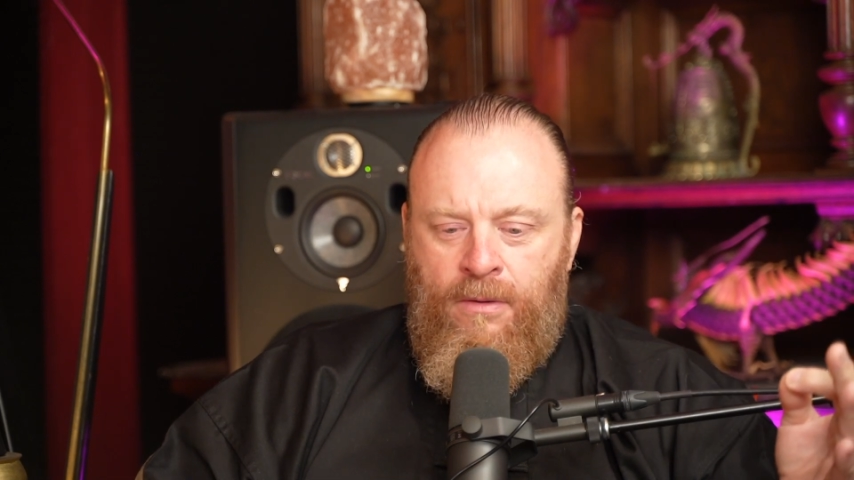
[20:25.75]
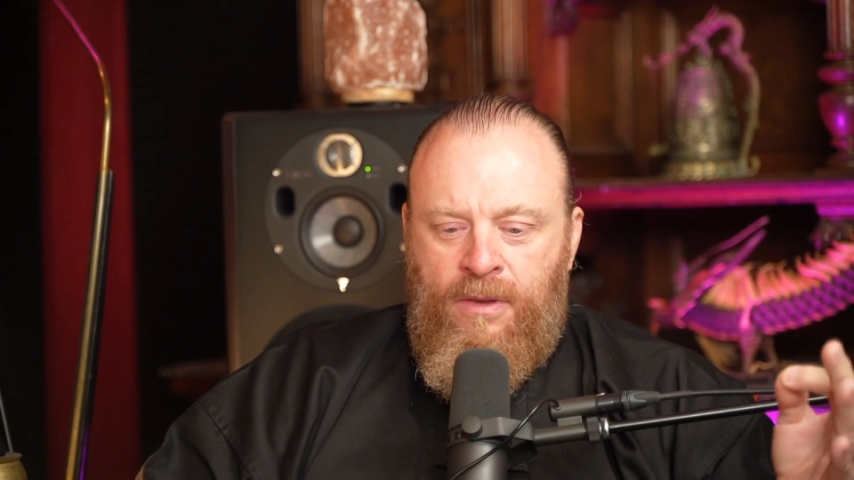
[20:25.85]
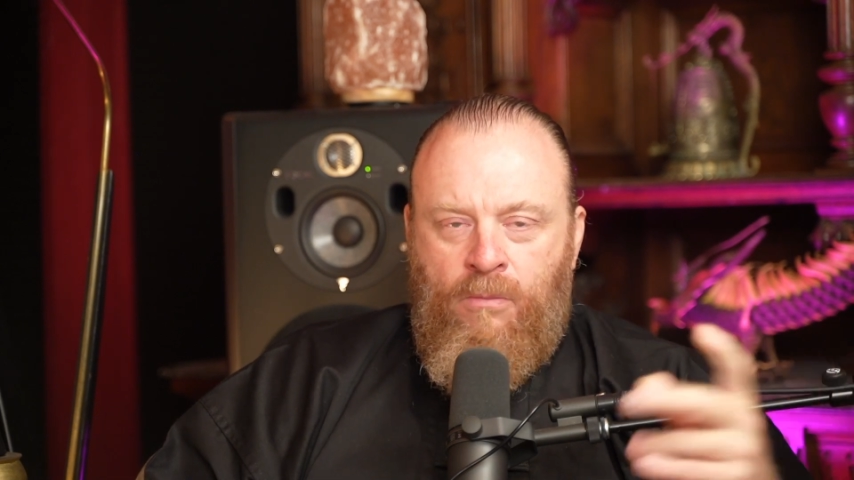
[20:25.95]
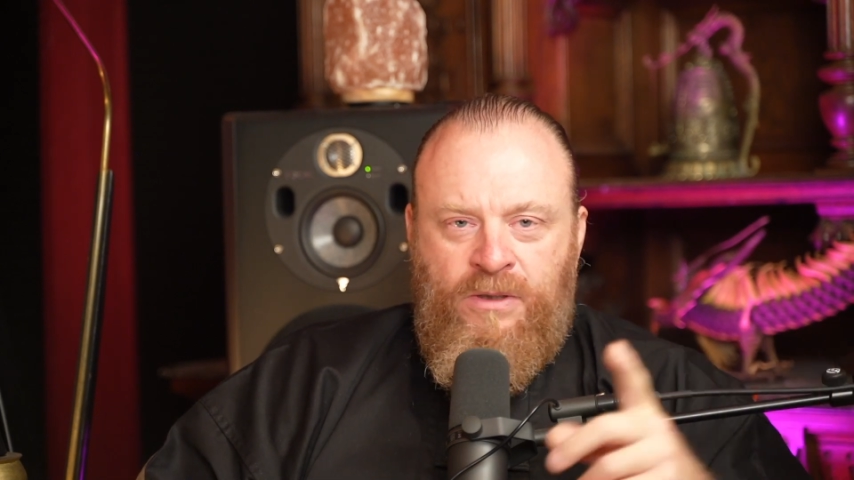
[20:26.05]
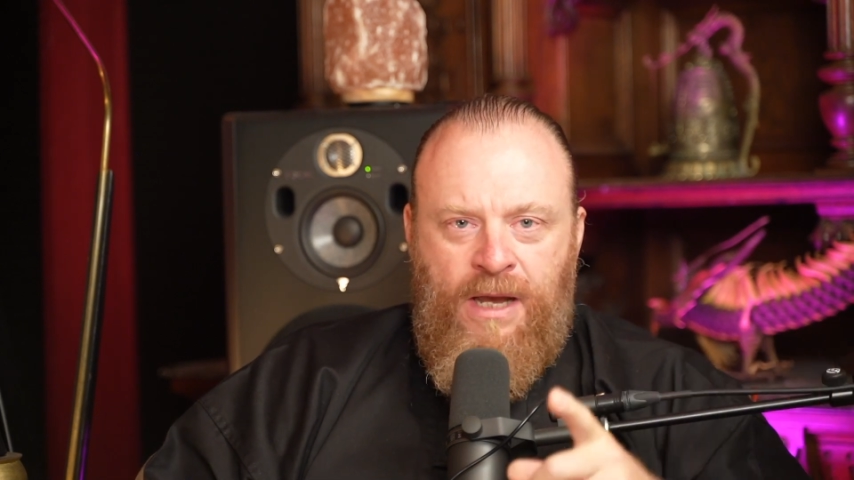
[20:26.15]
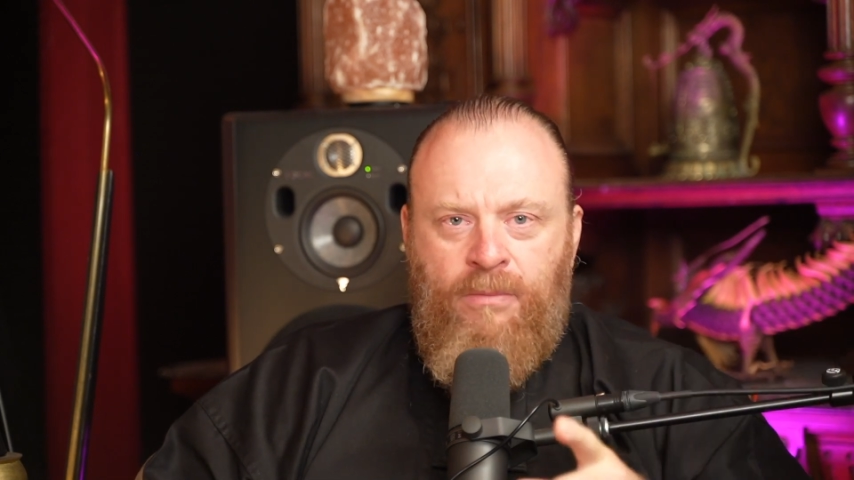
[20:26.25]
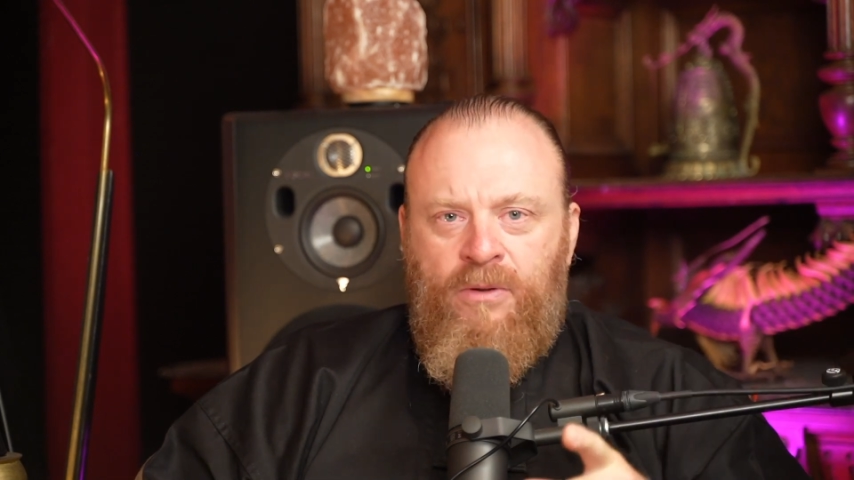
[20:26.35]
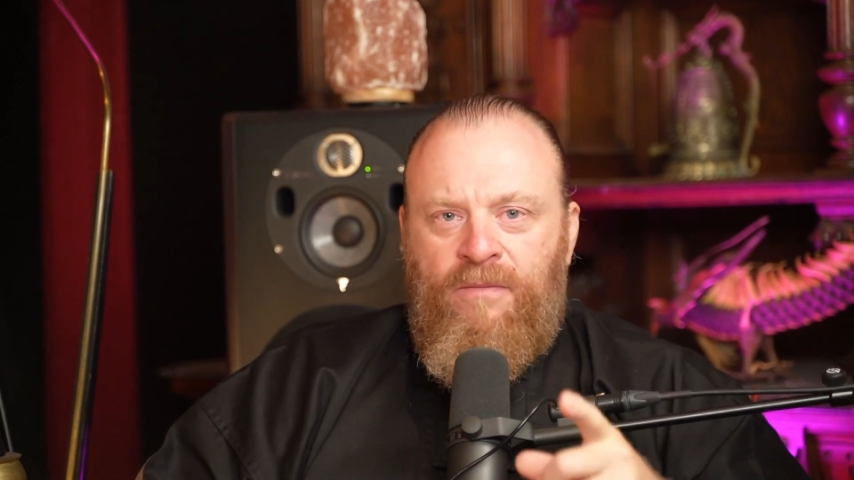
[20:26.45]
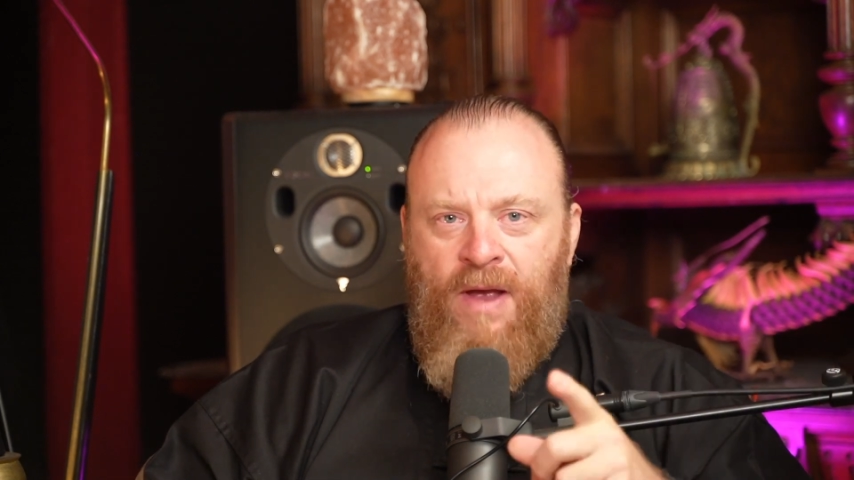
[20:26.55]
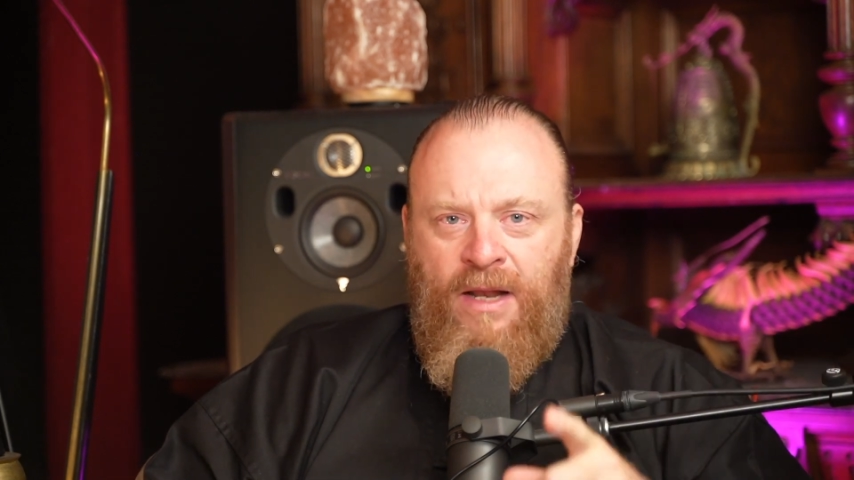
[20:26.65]
that was able
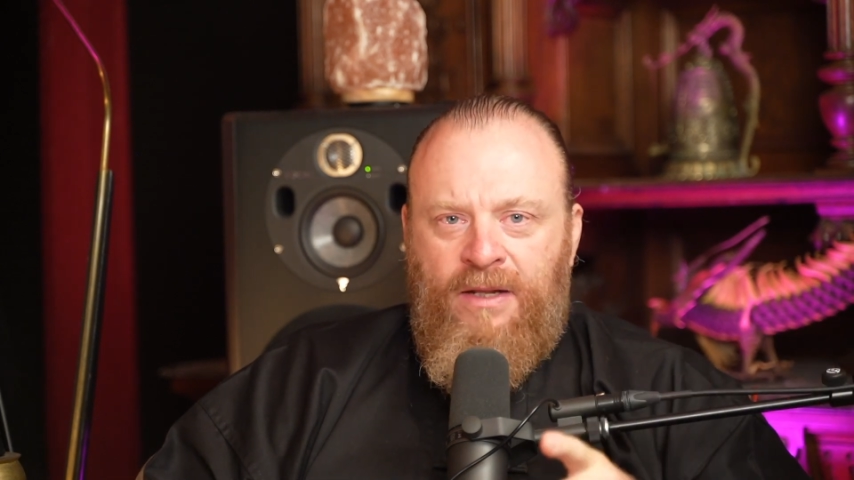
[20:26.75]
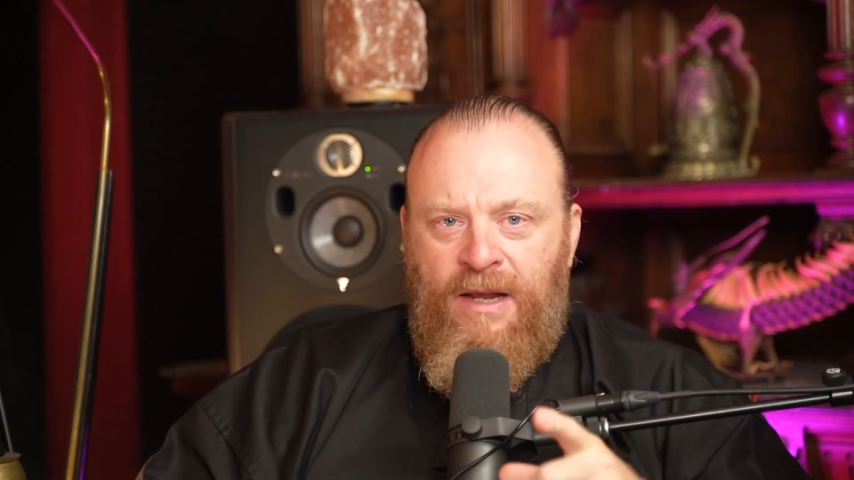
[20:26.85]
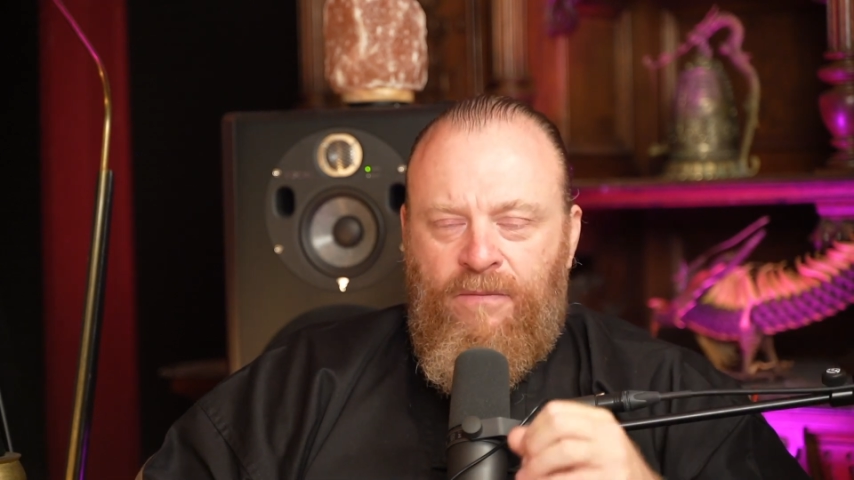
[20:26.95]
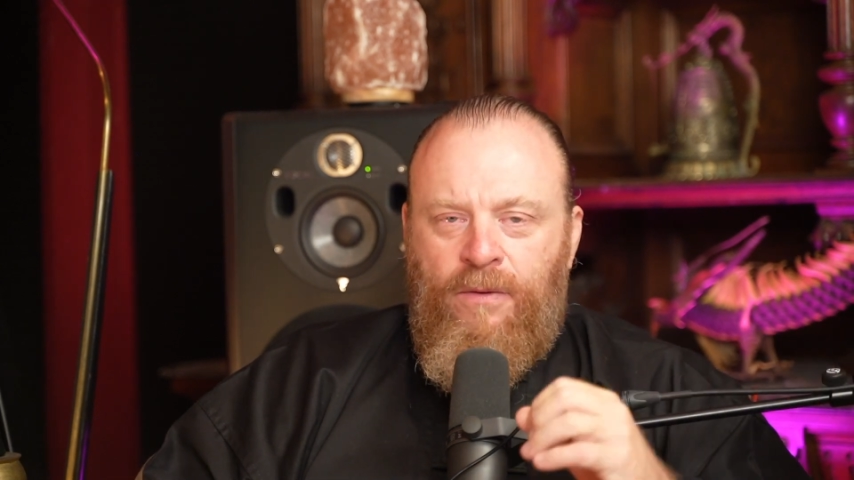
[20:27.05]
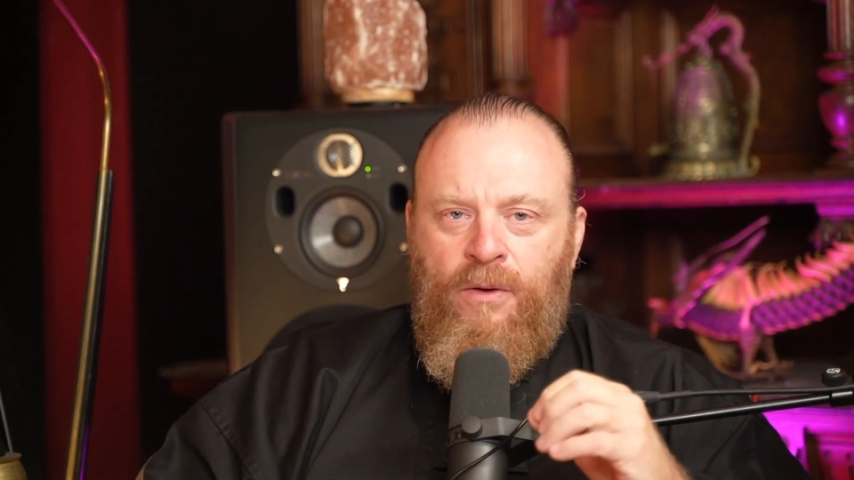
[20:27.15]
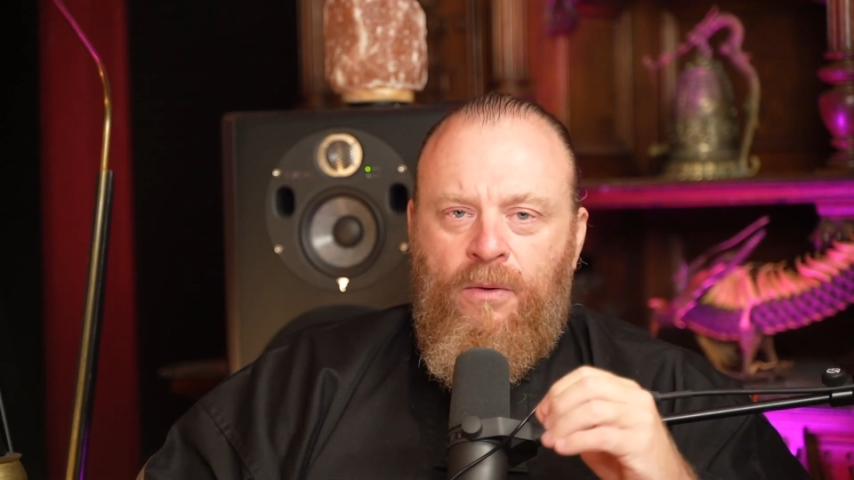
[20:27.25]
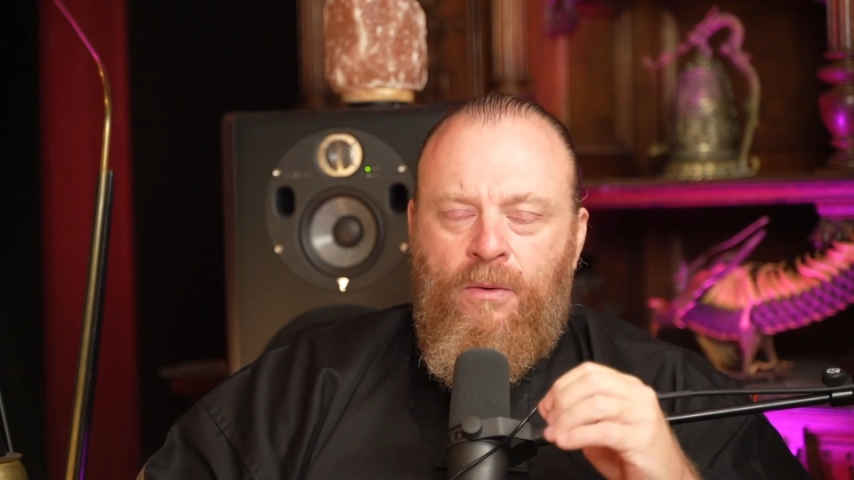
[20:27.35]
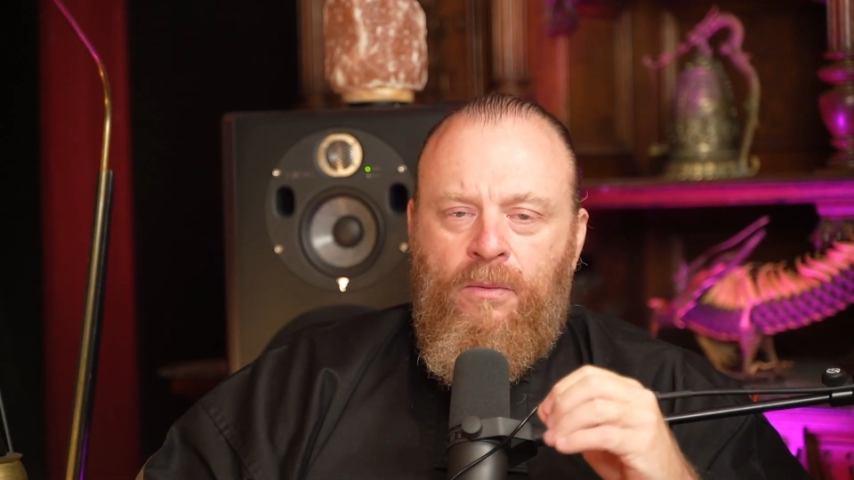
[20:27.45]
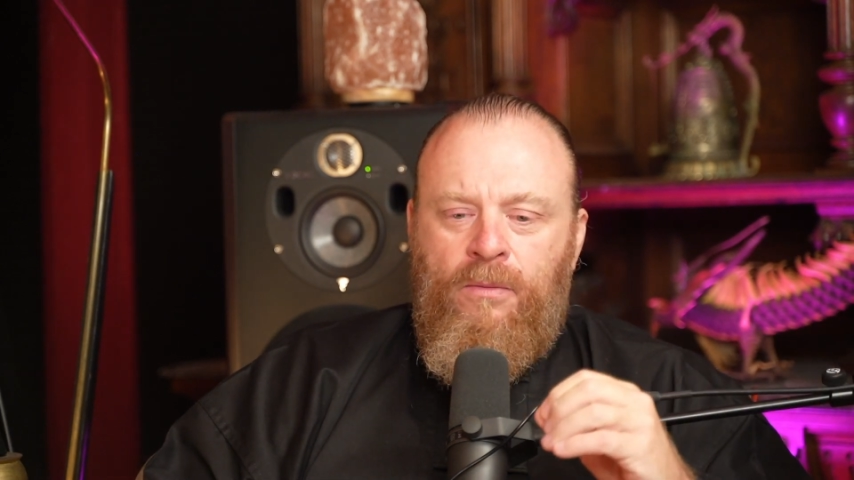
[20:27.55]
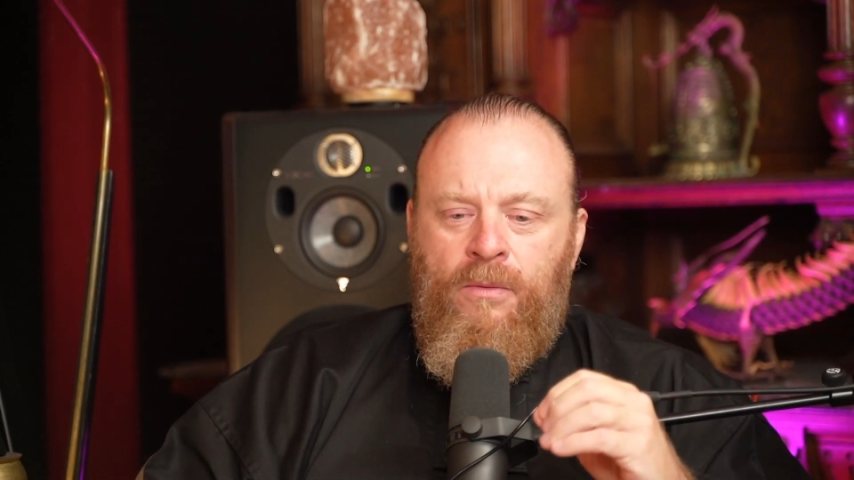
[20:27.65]
to validate for you